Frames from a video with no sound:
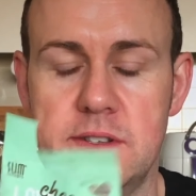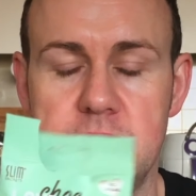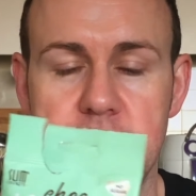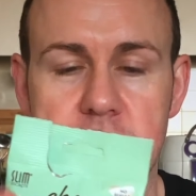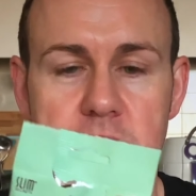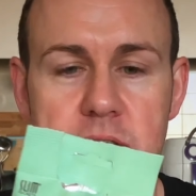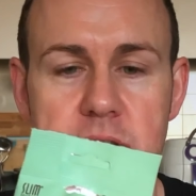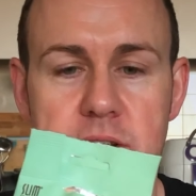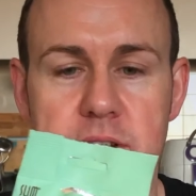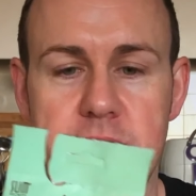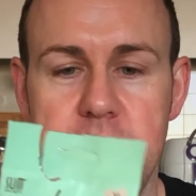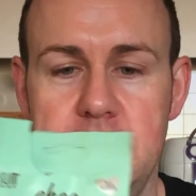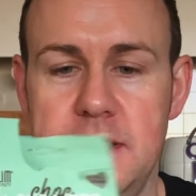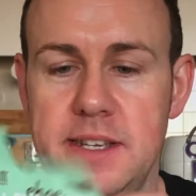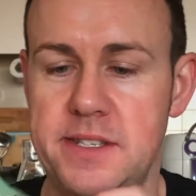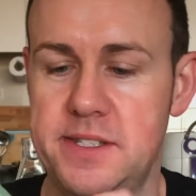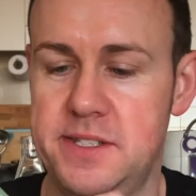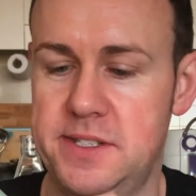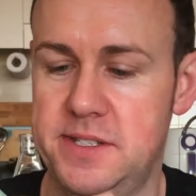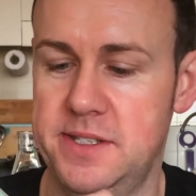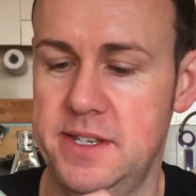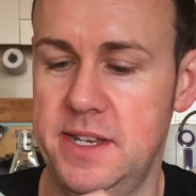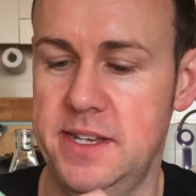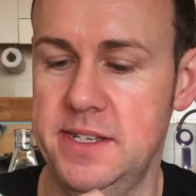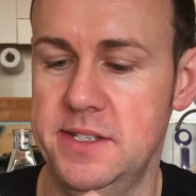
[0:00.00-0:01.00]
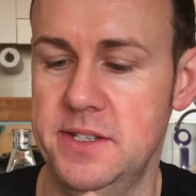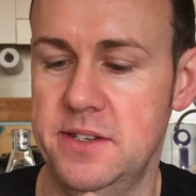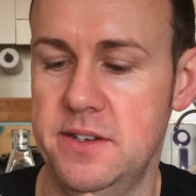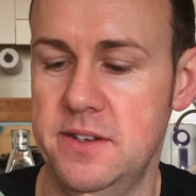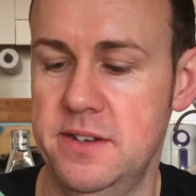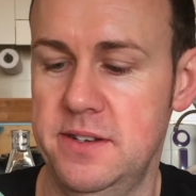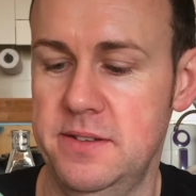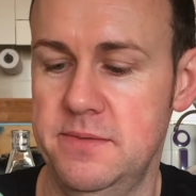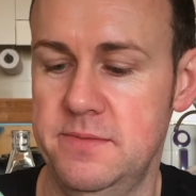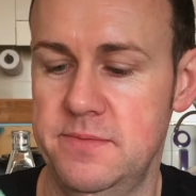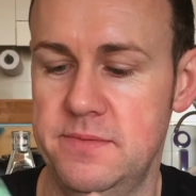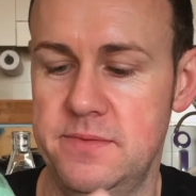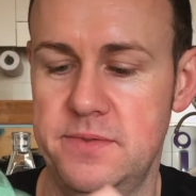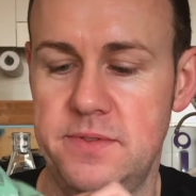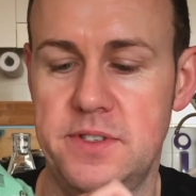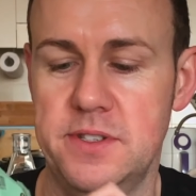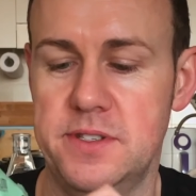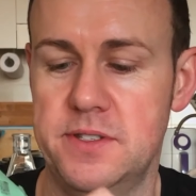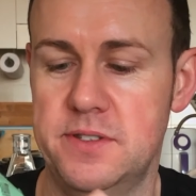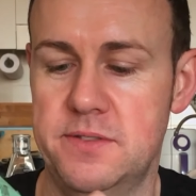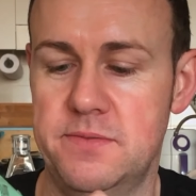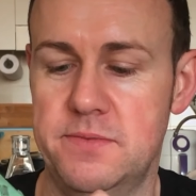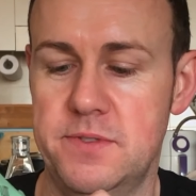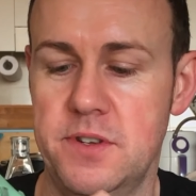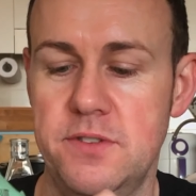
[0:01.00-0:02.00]
So yes, as I
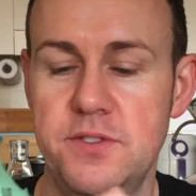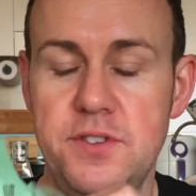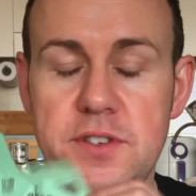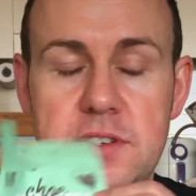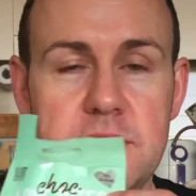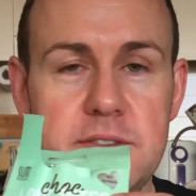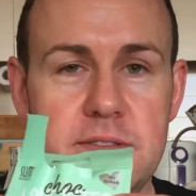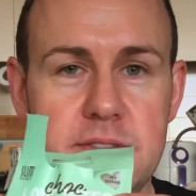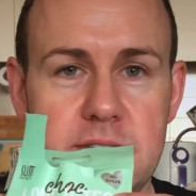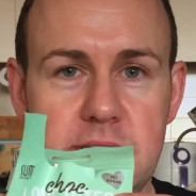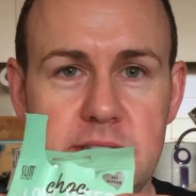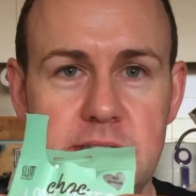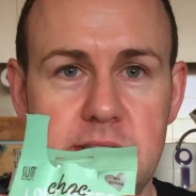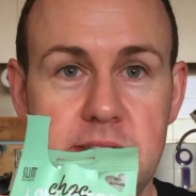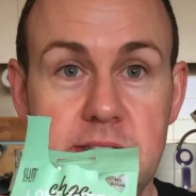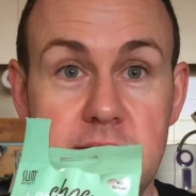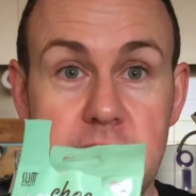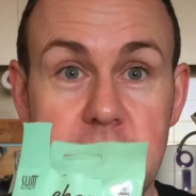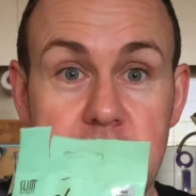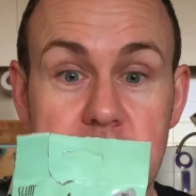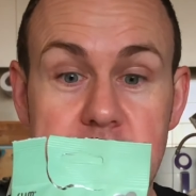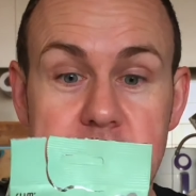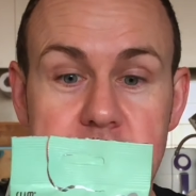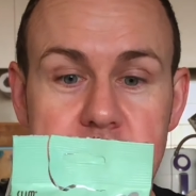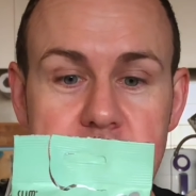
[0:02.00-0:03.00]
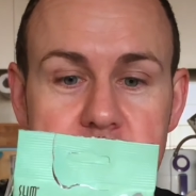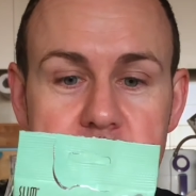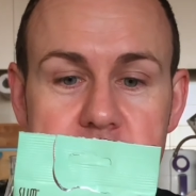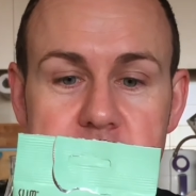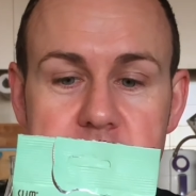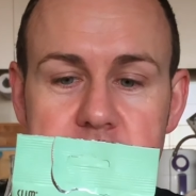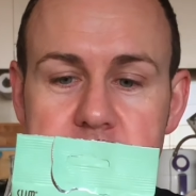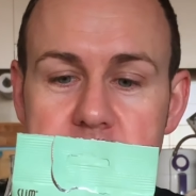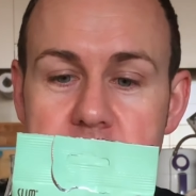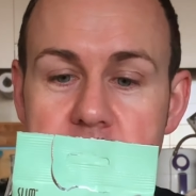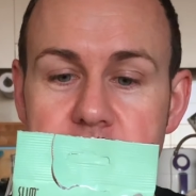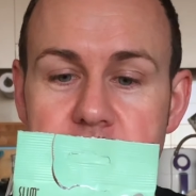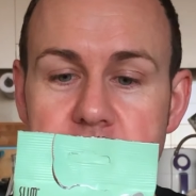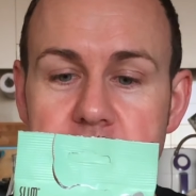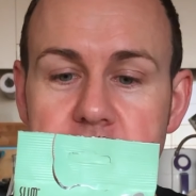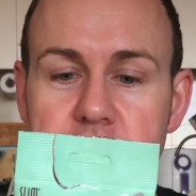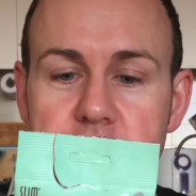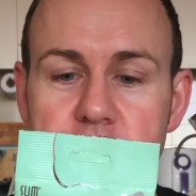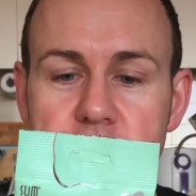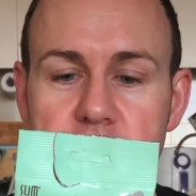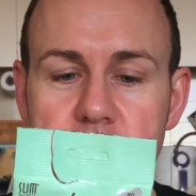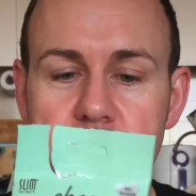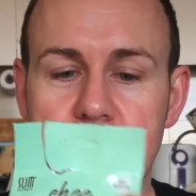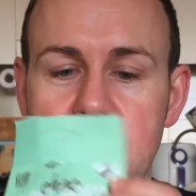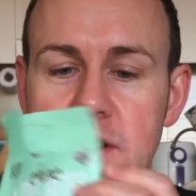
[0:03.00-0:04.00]
just told you, this is doesn't have any
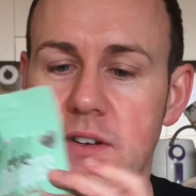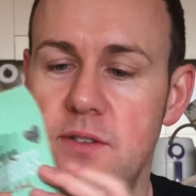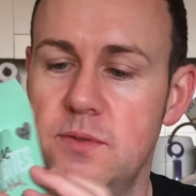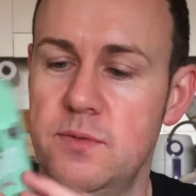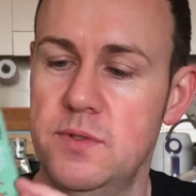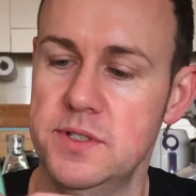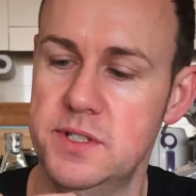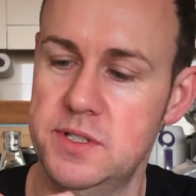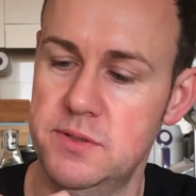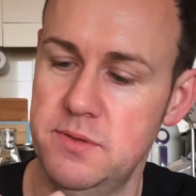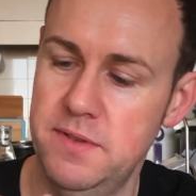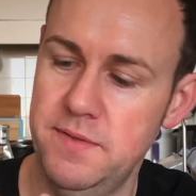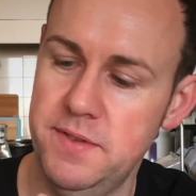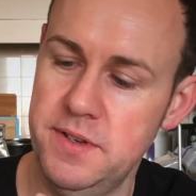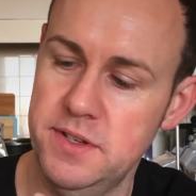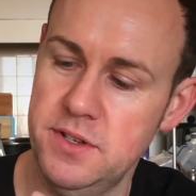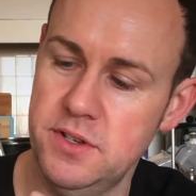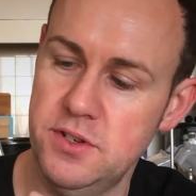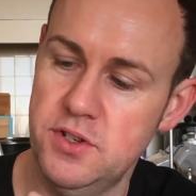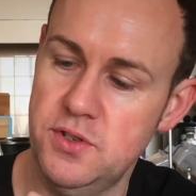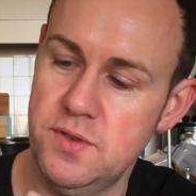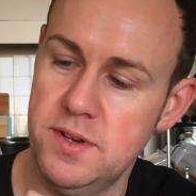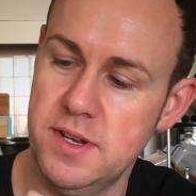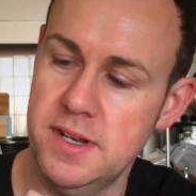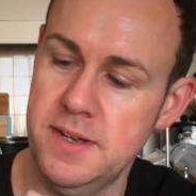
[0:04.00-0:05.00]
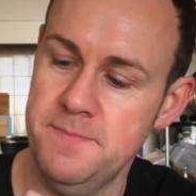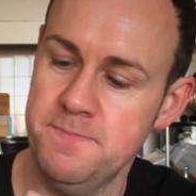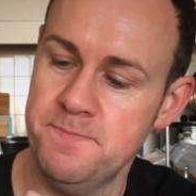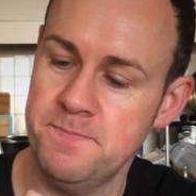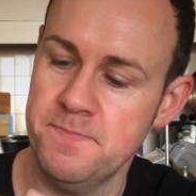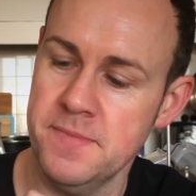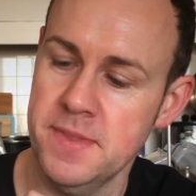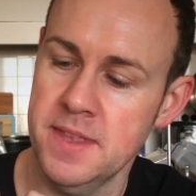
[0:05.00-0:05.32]
sugar whatsoever, no sugar.